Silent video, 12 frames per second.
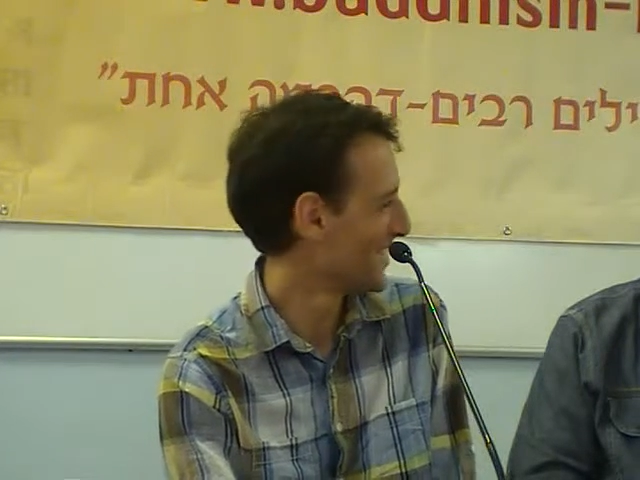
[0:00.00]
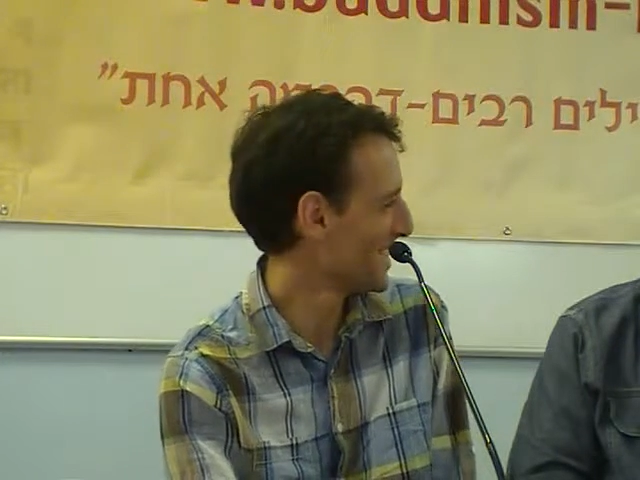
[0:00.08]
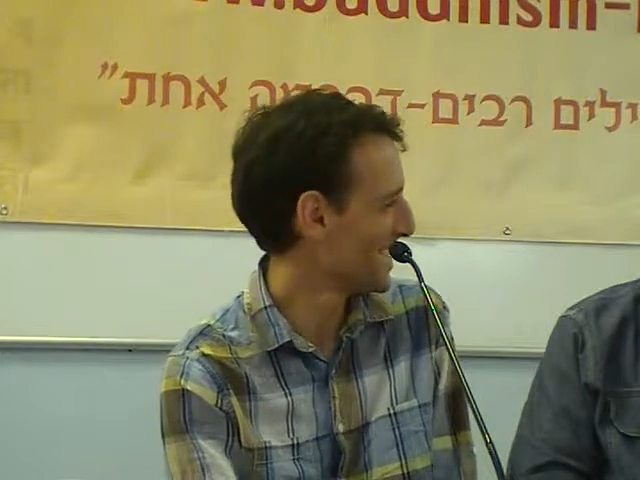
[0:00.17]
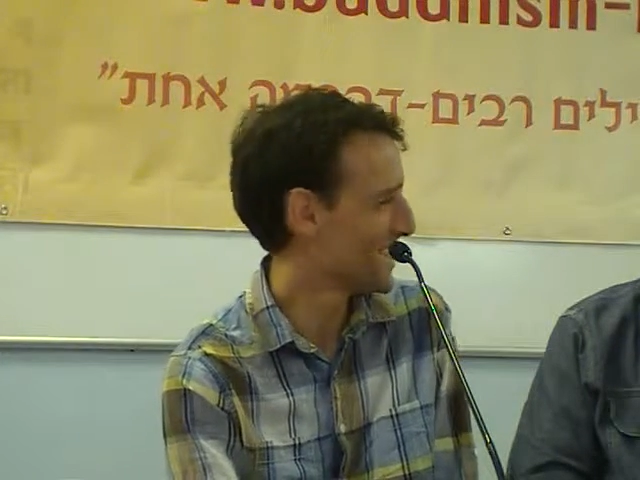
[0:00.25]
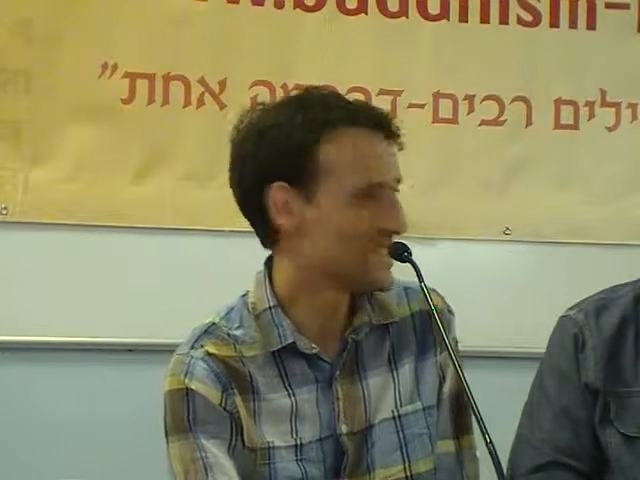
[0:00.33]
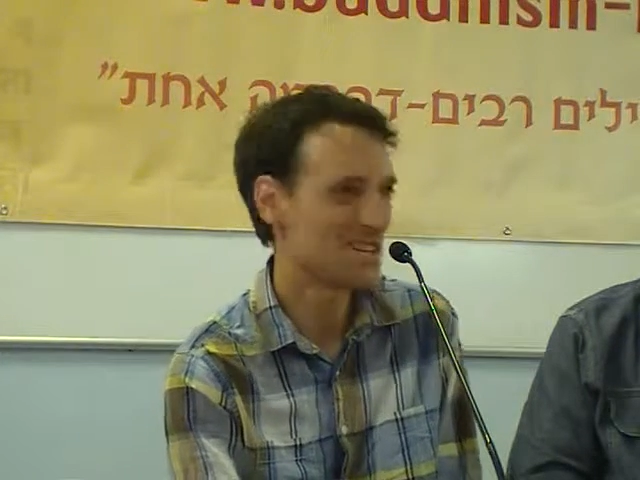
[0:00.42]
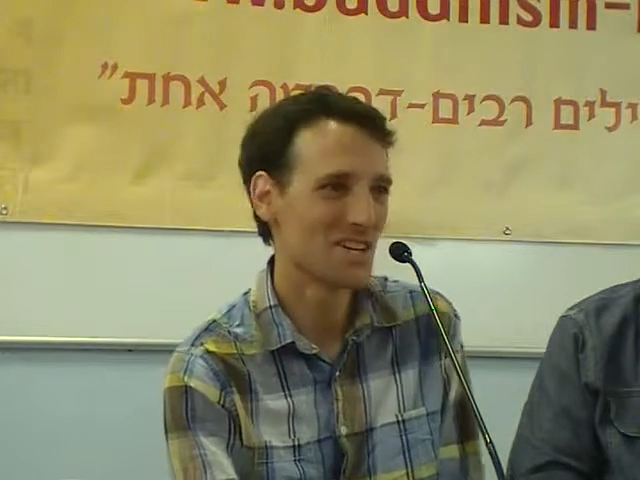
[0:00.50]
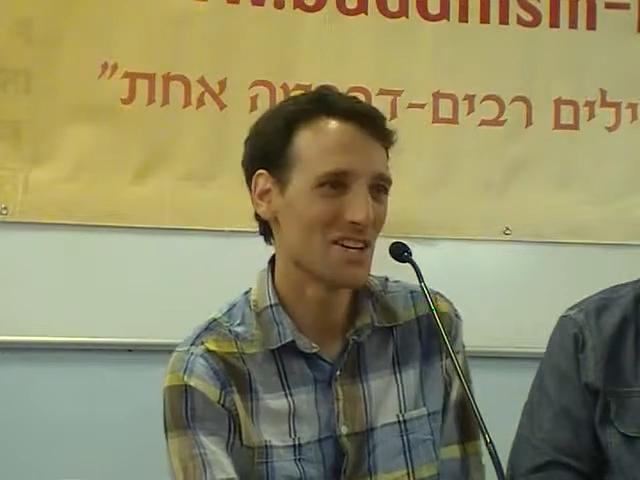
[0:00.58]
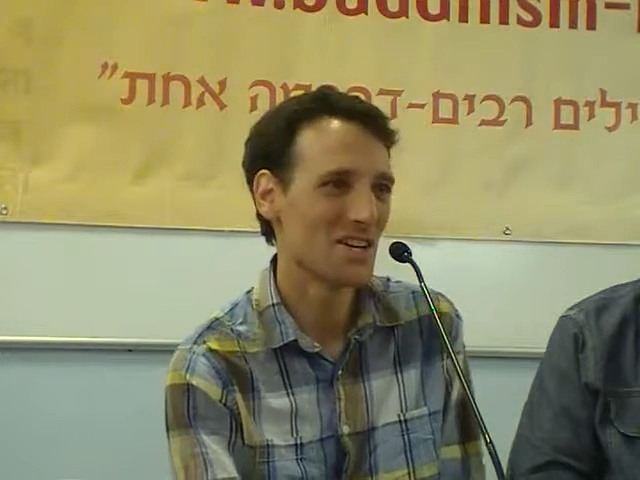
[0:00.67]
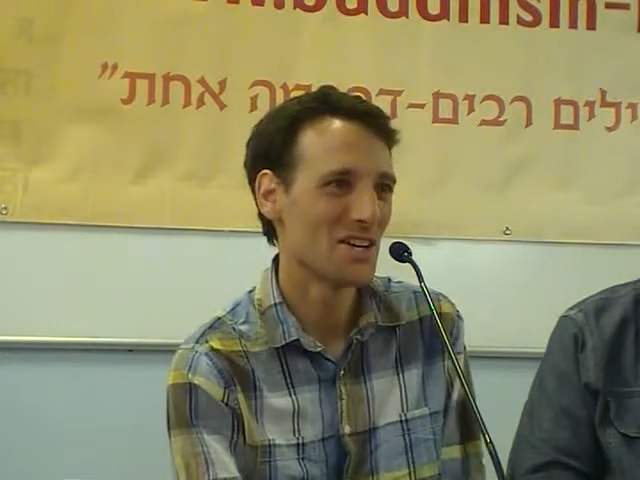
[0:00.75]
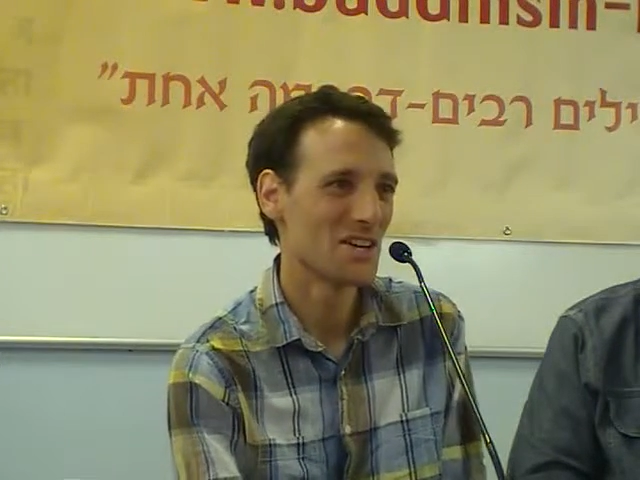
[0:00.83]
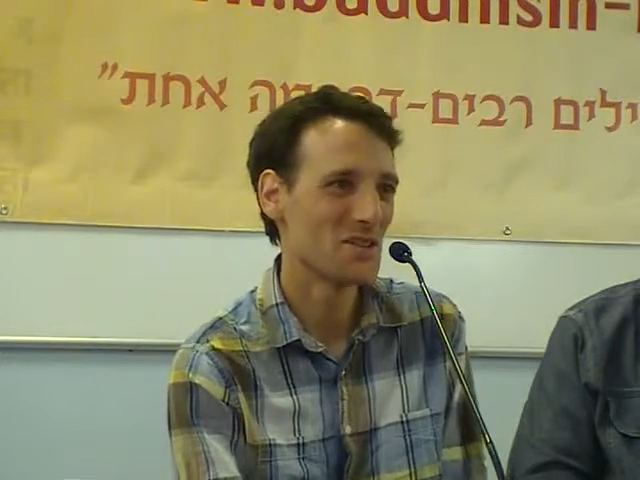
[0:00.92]
Because
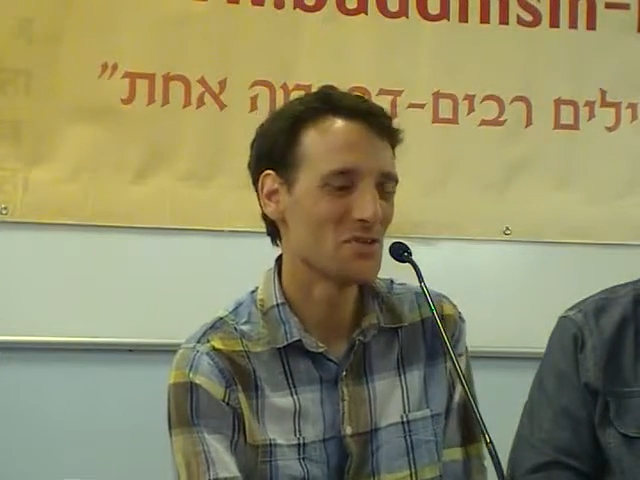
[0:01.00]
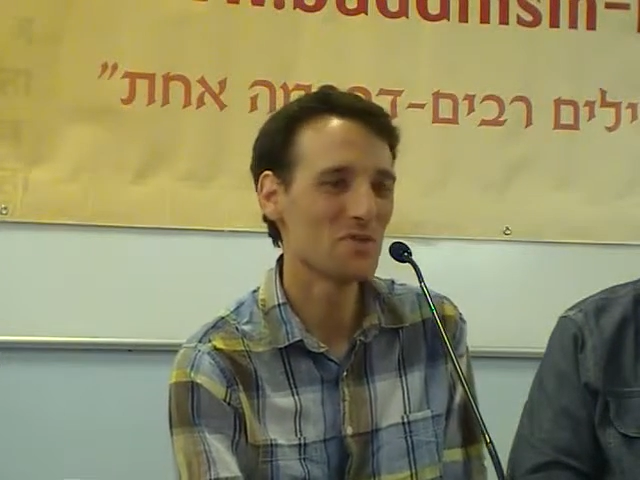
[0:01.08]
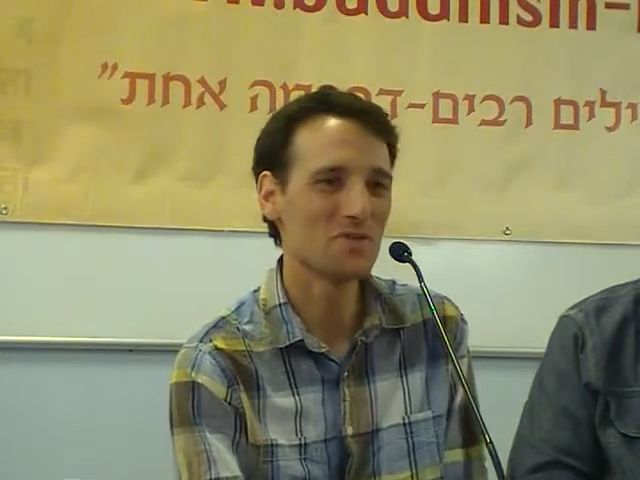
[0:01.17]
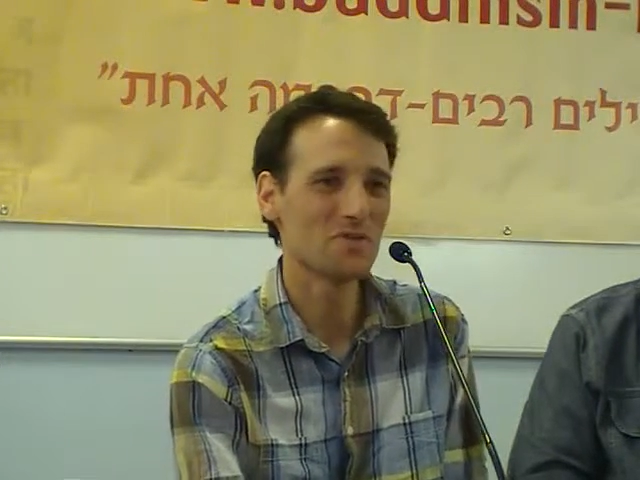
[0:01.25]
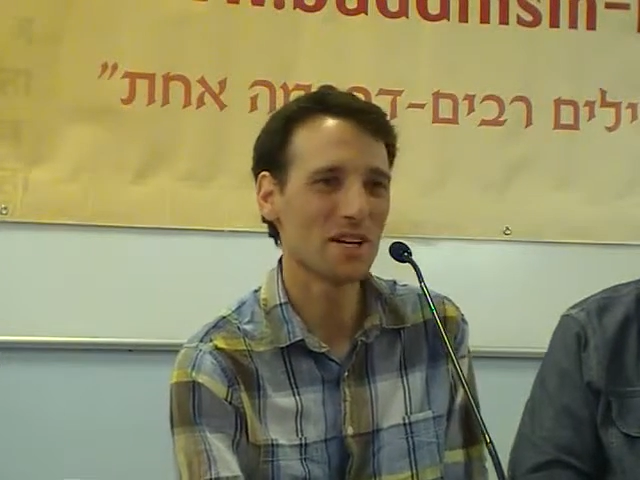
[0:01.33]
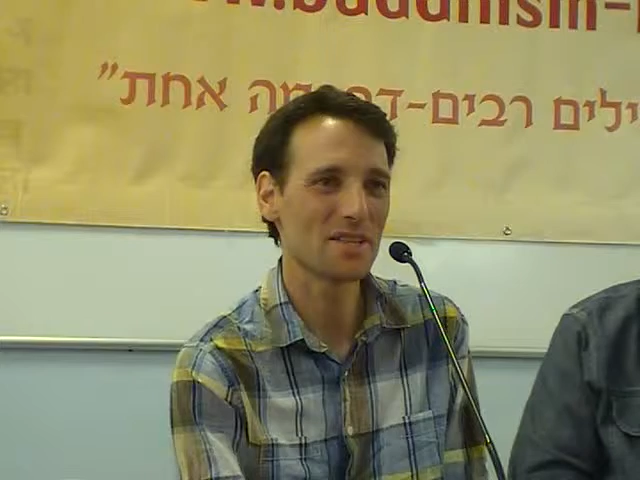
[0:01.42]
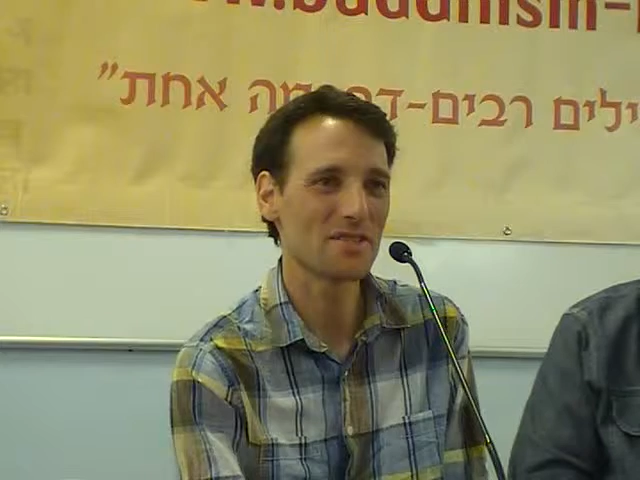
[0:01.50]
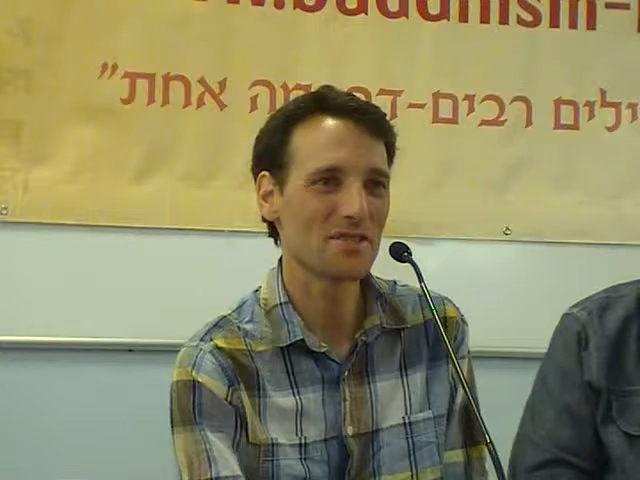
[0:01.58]
you would find